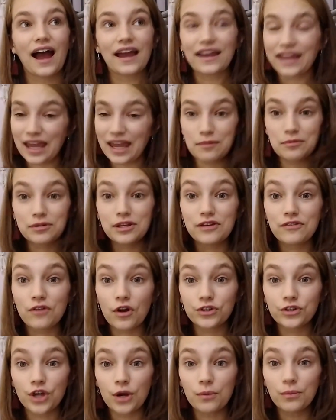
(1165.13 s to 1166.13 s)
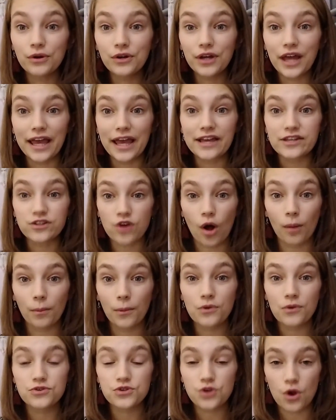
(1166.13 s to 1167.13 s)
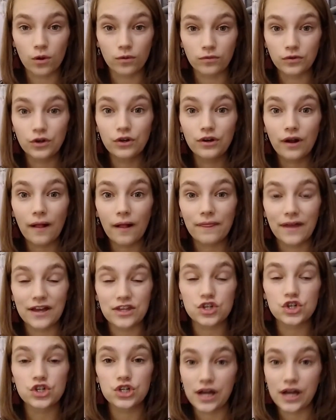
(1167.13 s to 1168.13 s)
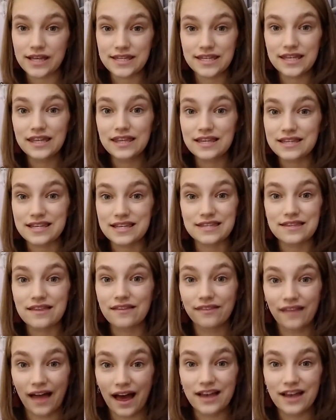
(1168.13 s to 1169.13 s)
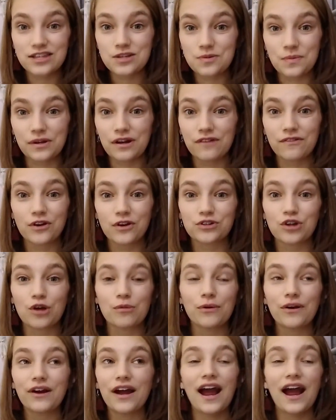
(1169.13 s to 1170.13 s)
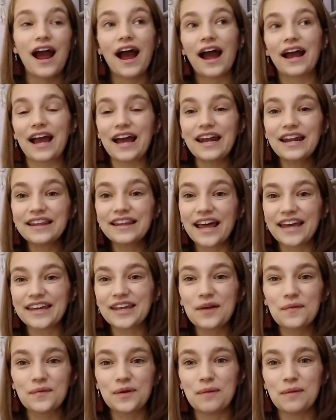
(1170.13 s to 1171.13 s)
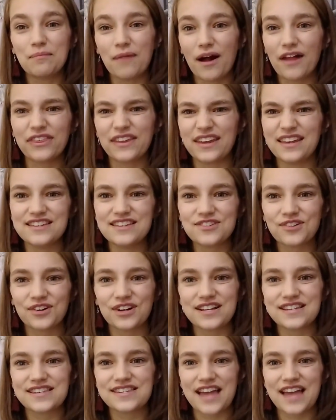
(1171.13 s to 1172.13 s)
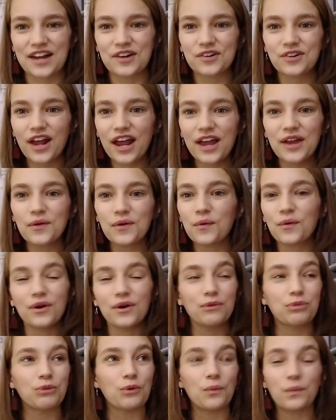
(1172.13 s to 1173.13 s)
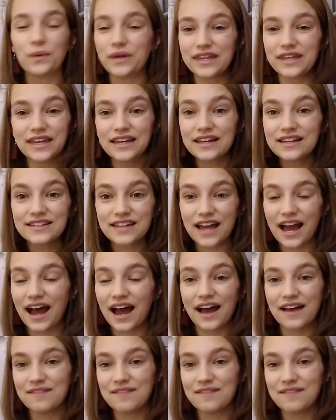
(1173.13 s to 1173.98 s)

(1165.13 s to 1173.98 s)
I can't believe October is almost over. That's crazy. This is the last week of October. I kind of like it when a month ends on a Saturday or the weekend.